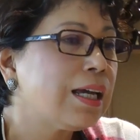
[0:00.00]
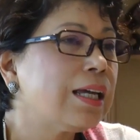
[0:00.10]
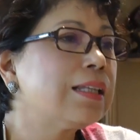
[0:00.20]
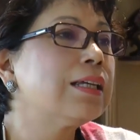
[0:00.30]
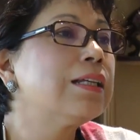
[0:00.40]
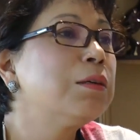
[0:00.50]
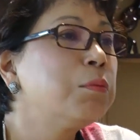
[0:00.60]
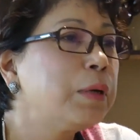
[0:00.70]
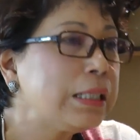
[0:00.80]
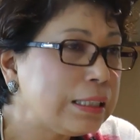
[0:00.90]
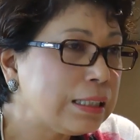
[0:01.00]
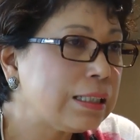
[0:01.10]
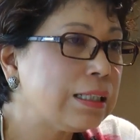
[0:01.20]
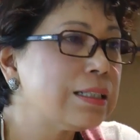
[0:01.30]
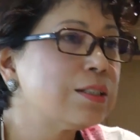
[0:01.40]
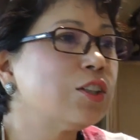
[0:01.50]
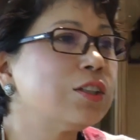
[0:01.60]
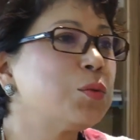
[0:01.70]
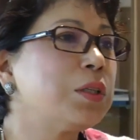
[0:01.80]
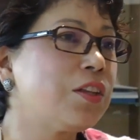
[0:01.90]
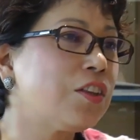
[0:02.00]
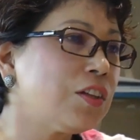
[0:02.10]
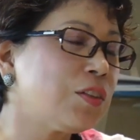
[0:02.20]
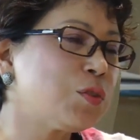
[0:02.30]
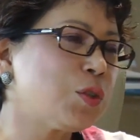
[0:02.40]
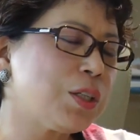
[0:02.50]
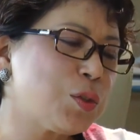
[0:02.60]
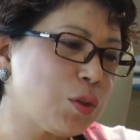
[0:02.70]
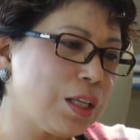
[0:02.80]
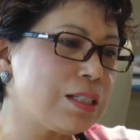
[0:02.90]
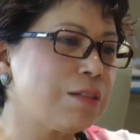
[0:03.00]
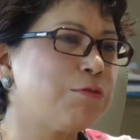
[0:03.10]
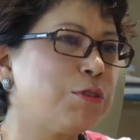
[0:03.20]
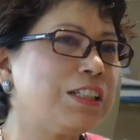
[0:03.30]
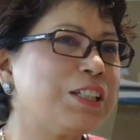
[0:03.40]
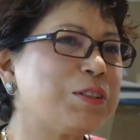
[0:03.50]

And then her wedding is on the 23rd of July. So things are falling